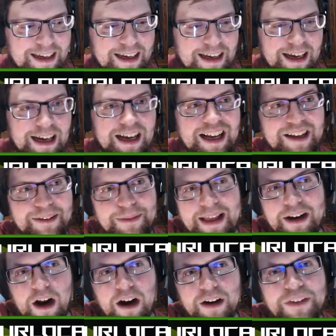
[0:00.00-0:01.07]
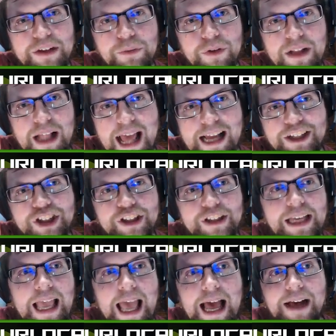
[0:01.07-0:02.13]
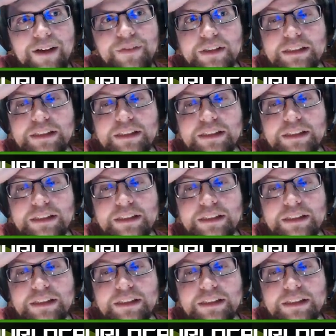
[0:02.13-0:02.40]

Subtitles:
And Arvin will actually have a